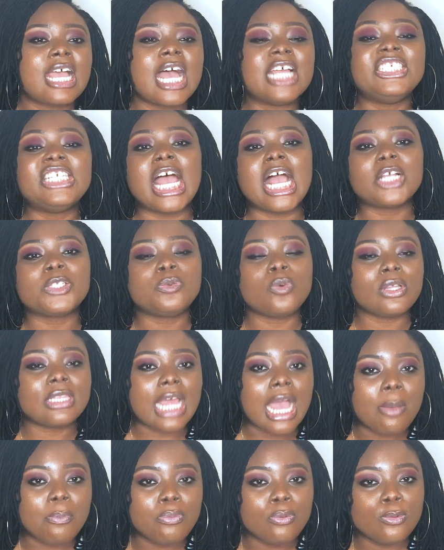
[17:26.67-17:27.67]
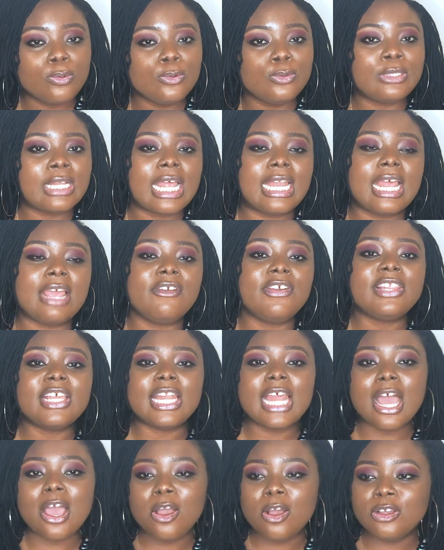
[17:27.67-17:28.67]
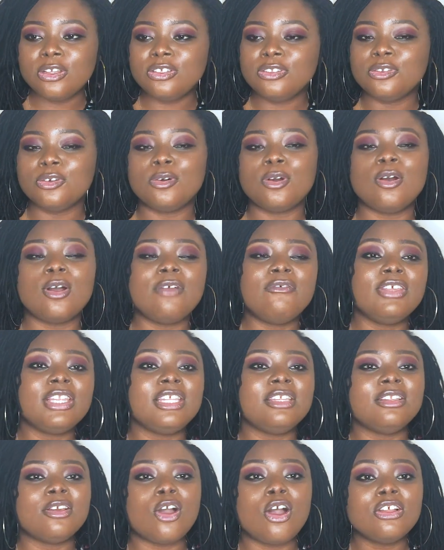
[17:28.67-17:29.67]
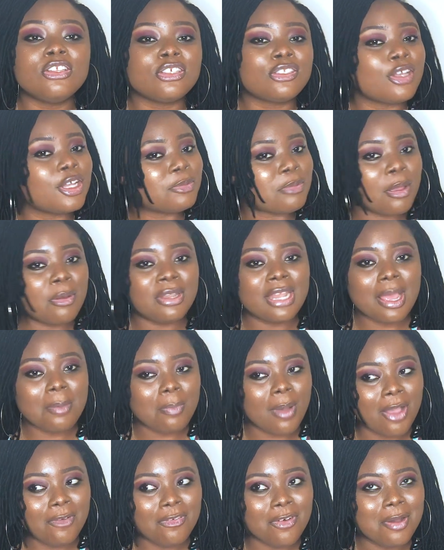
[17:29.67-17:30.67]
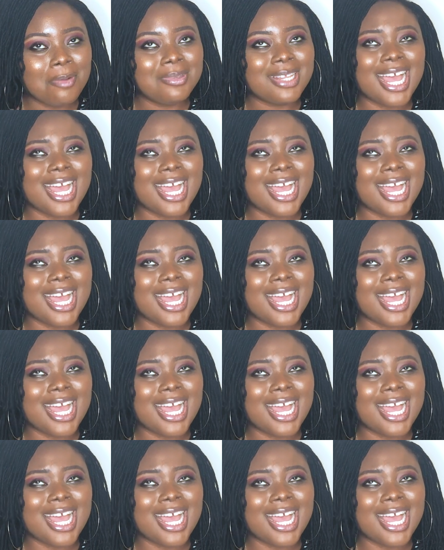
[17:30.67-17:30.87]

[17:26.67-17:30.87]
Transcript: she asked what happened and I waited out, you know, everything, all the stuff my brother performed.